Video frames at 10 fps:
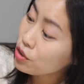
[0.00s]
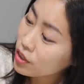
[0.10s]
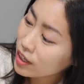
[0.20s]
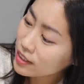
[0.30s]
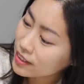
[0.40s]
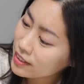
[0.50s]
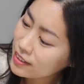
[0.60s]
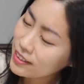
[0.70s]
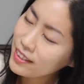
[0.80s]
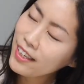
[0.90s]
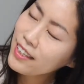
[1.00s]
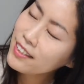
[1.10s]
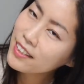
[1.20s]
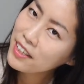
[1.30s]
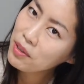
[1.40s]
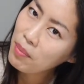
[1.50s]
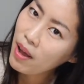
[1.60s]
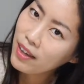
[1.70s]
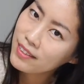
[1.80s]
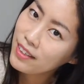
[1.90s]
you guys can see inside the
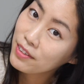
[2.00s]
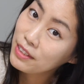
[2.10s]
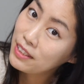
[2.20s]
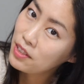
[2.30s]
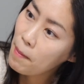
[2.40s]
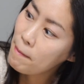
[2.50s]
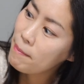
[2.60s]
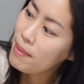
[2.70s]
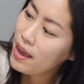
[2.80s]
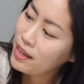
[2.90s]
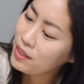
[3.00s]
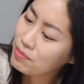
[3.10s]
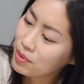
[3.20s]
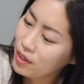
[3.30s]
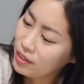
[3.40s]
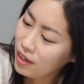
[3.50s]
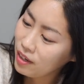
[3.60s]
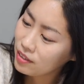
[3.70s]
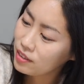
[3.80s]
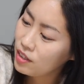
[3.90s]
box there is the main
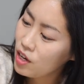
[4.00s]
product,